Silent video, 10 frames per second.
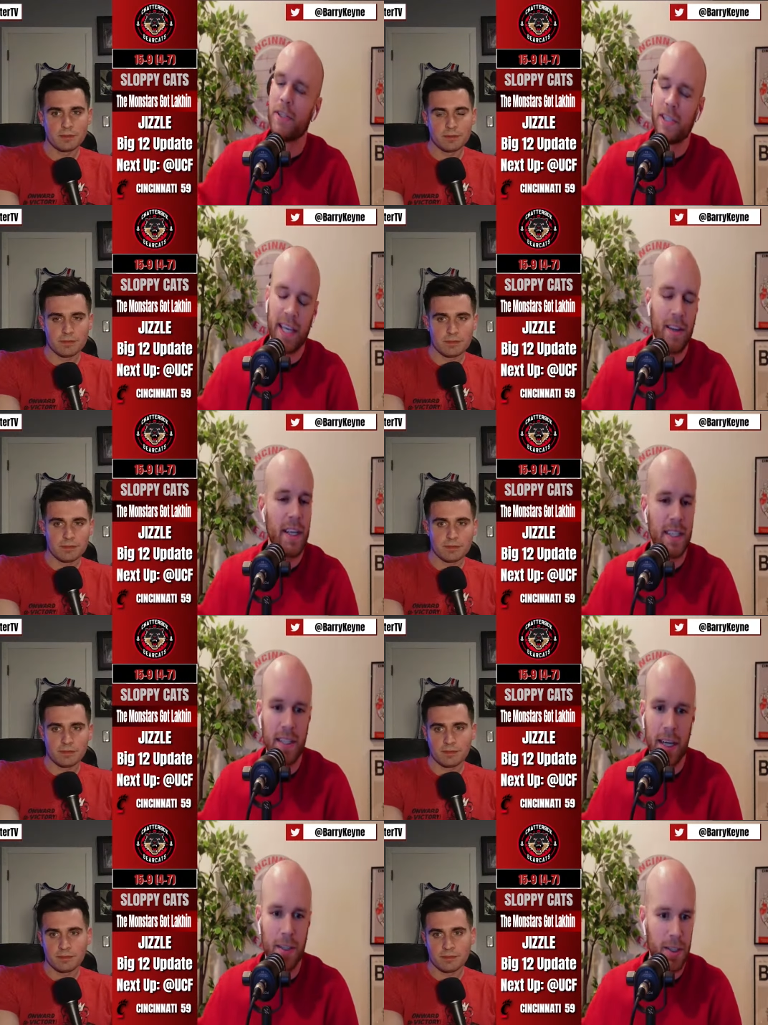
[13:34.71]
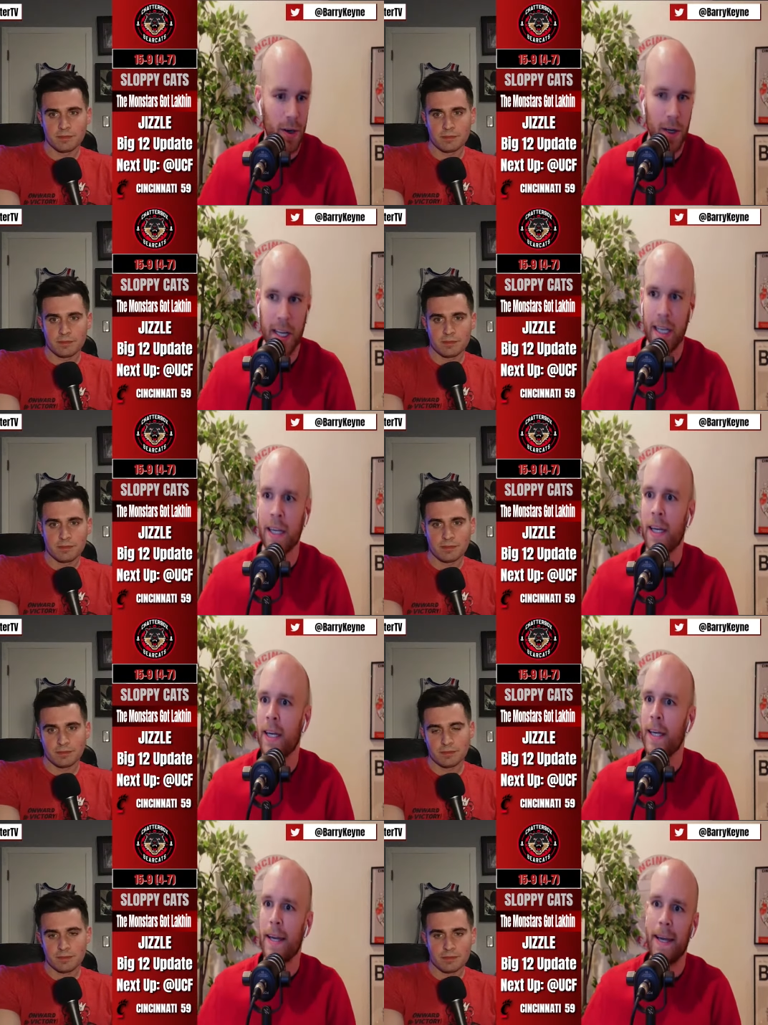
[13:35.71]
Speaker 1: Skillings in there starting
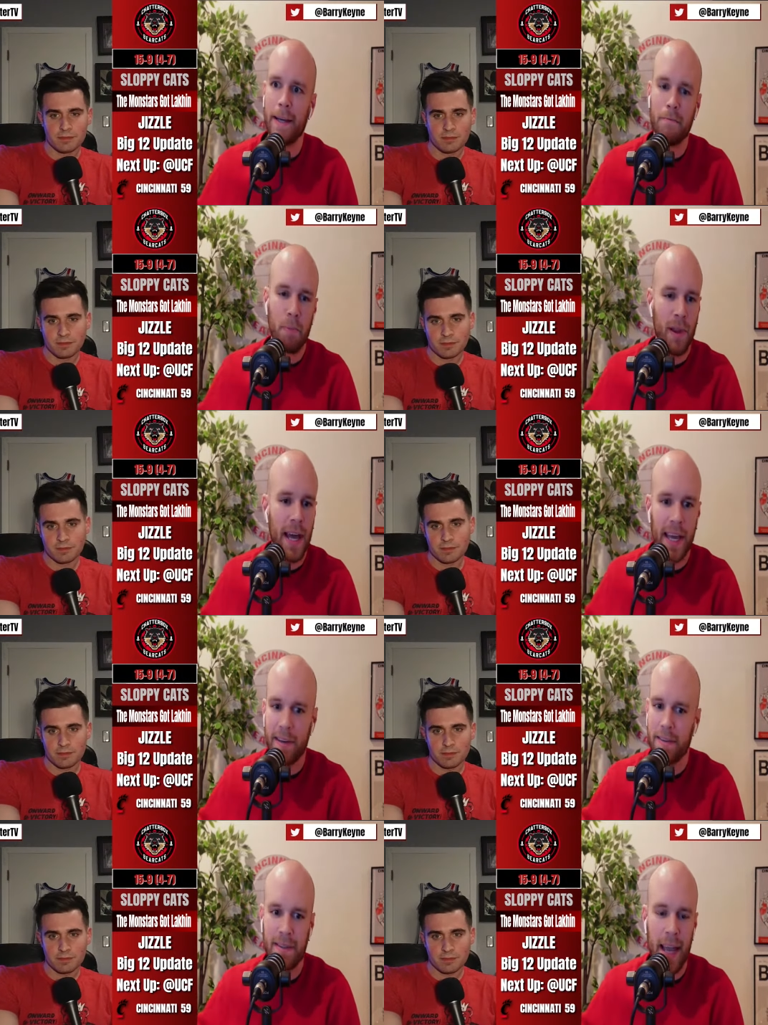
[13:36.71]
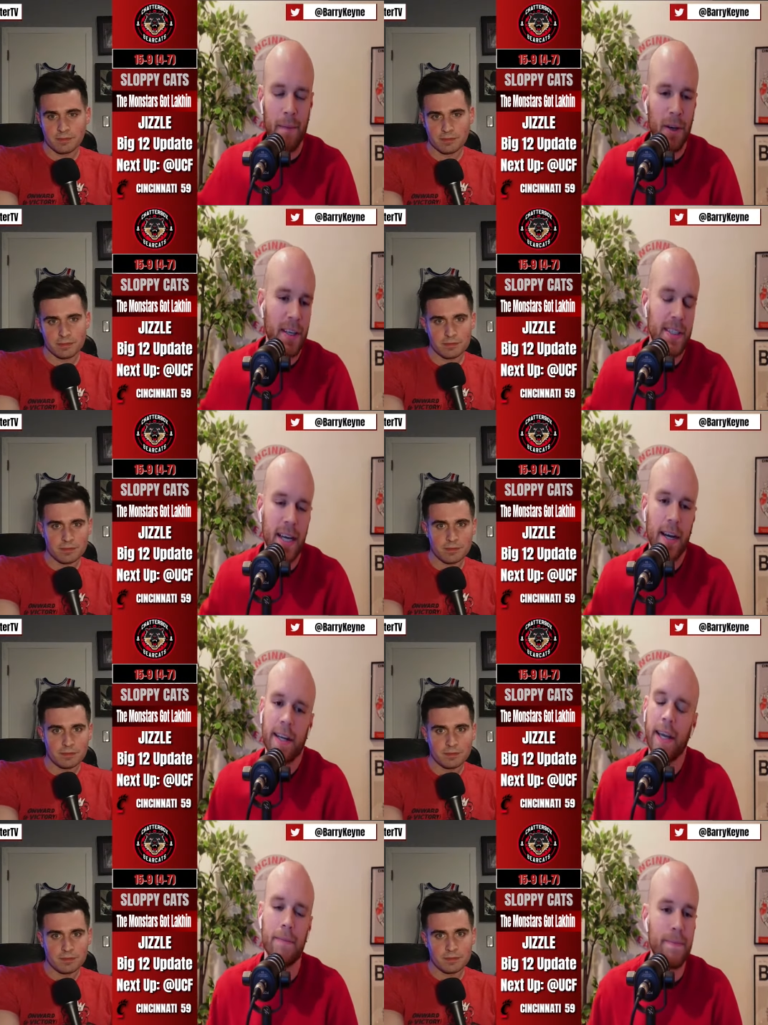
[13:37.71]
and playing damn near the entire
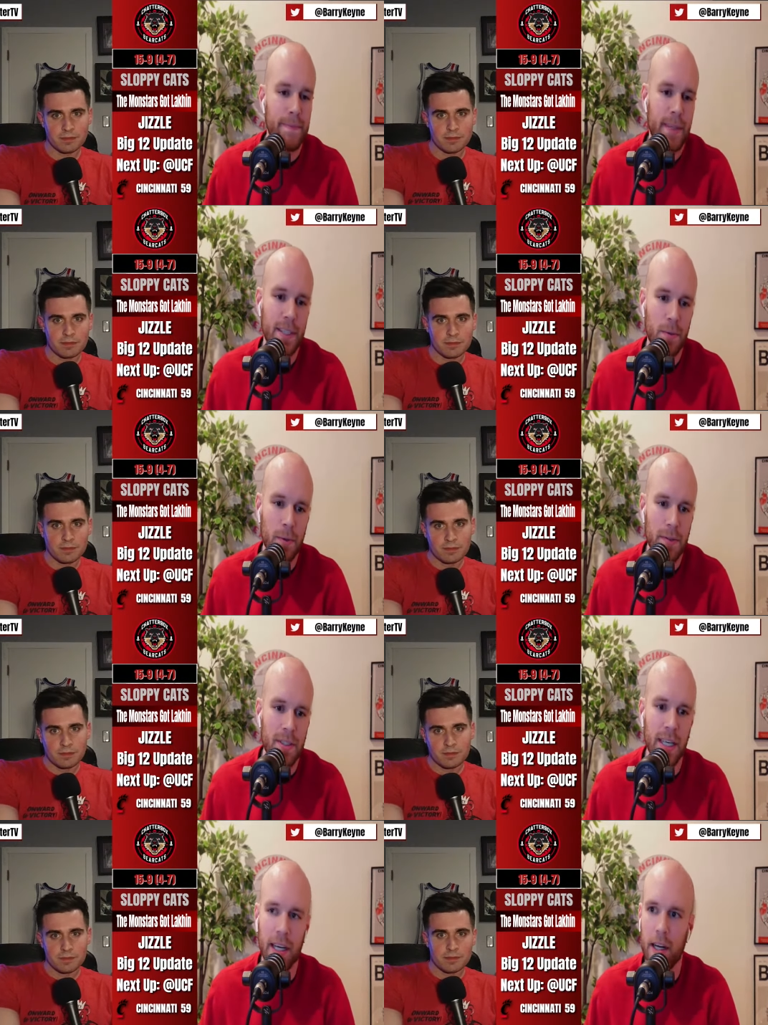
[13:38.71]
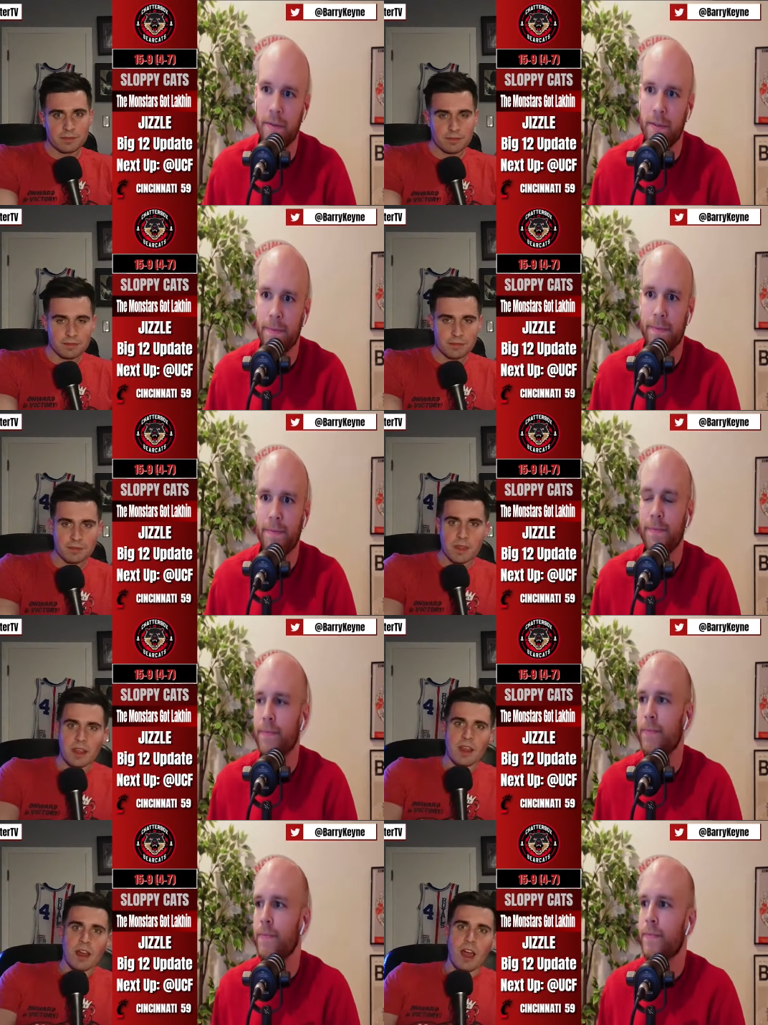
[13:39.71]
game because we've seen enough.
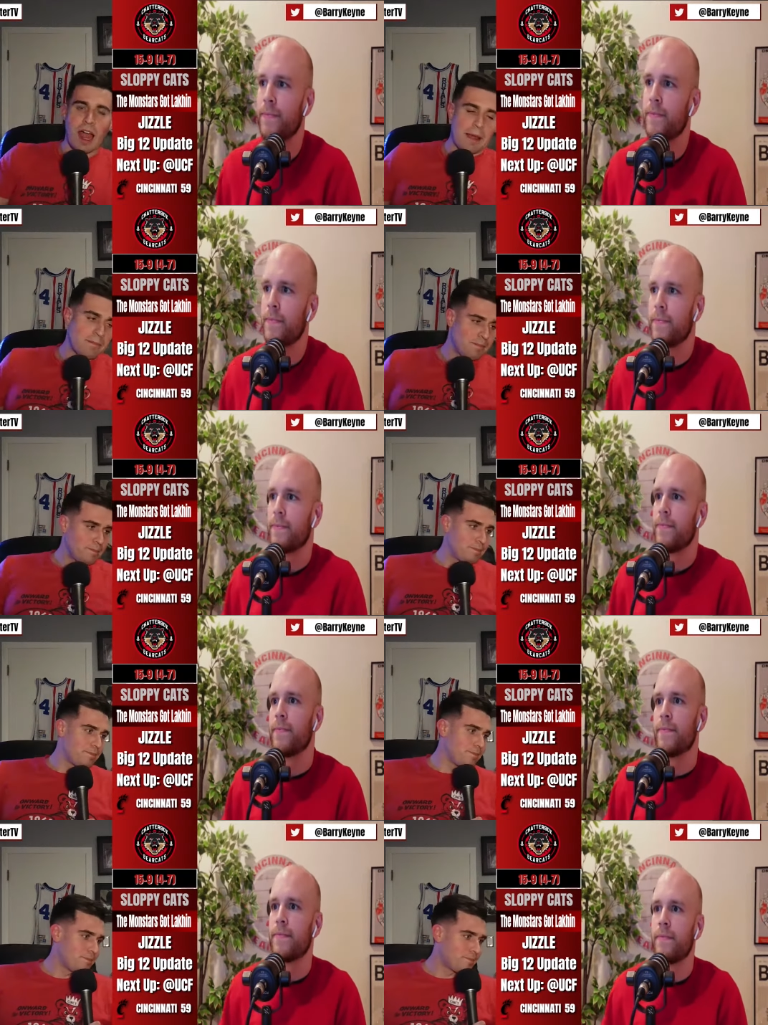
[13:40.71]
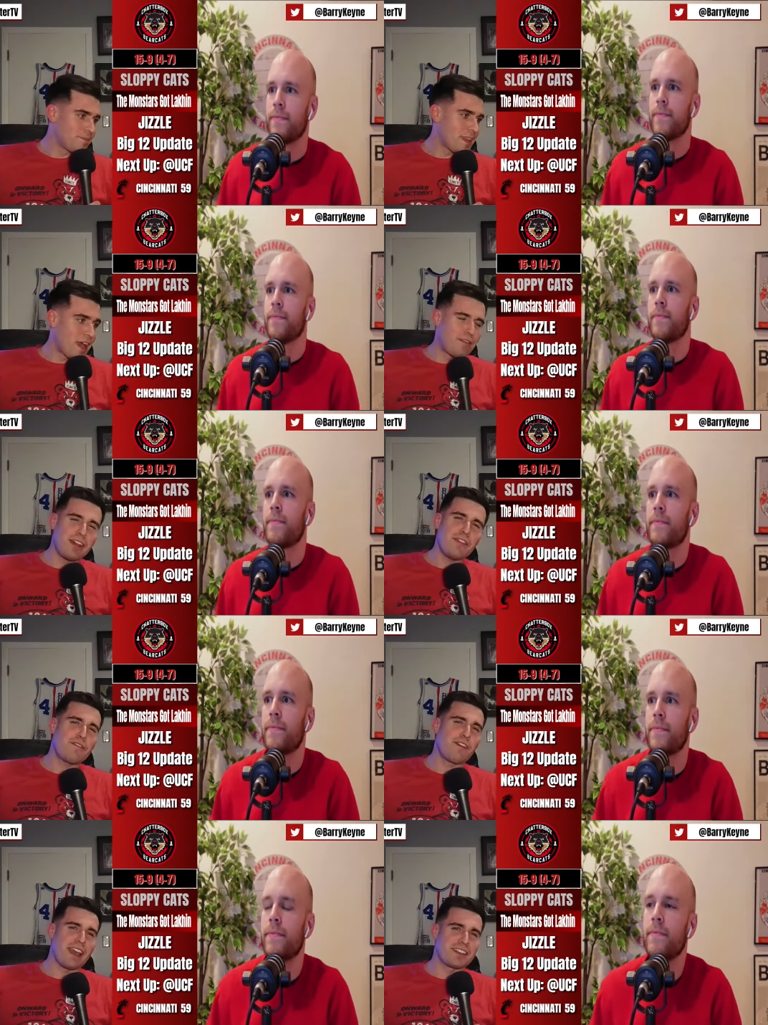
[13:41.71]
Speaker 2: All right. Have any
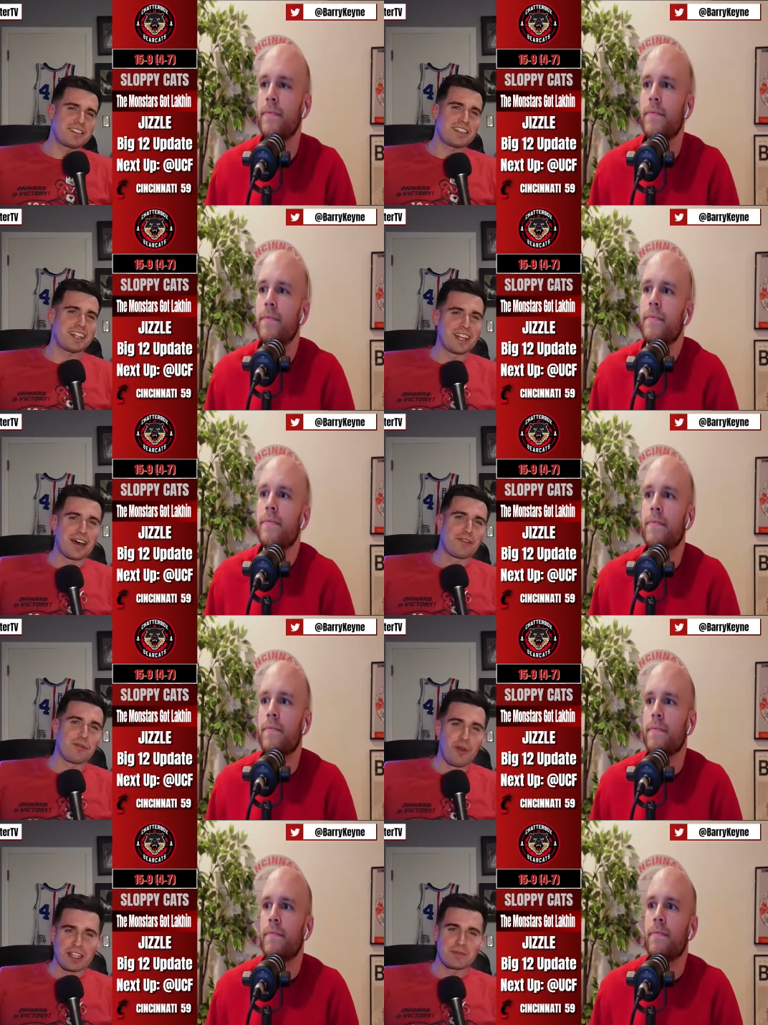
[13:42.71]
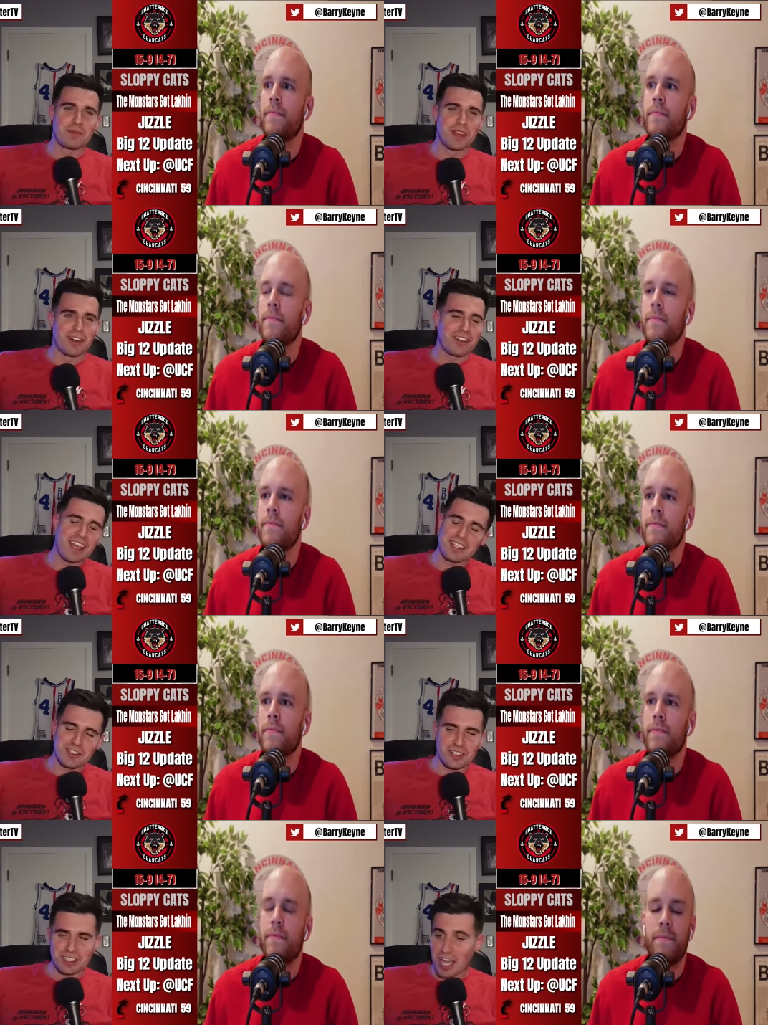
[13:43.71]
fans seen enough of Wes Miller? The
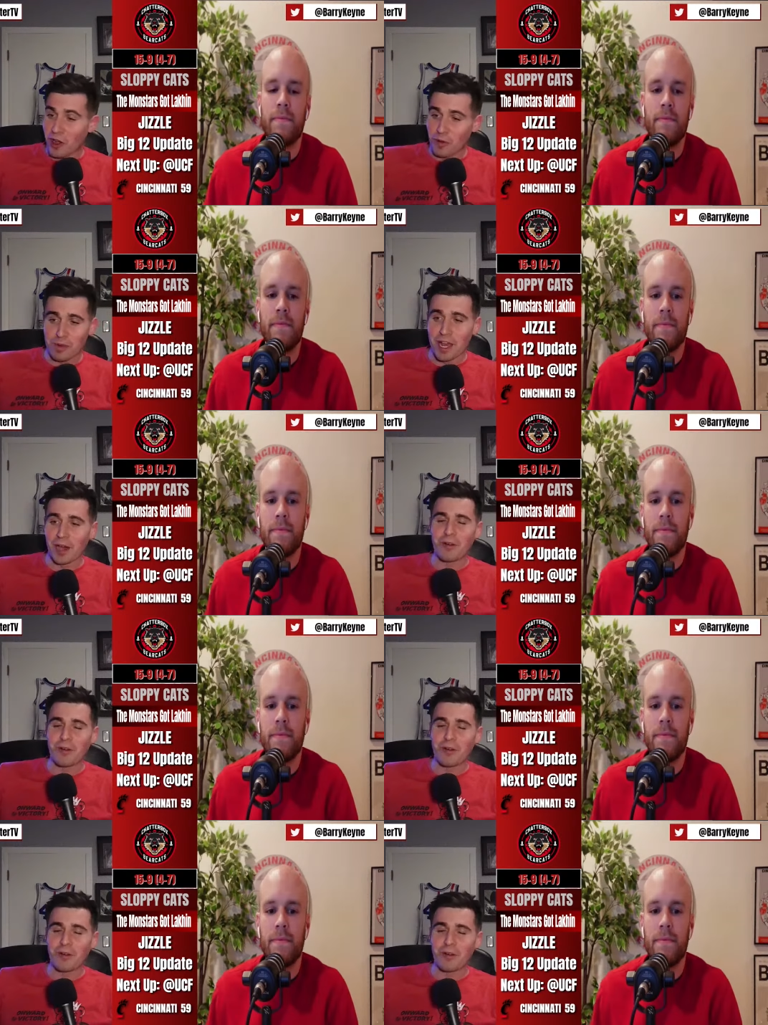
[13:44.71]
answer is I hope no.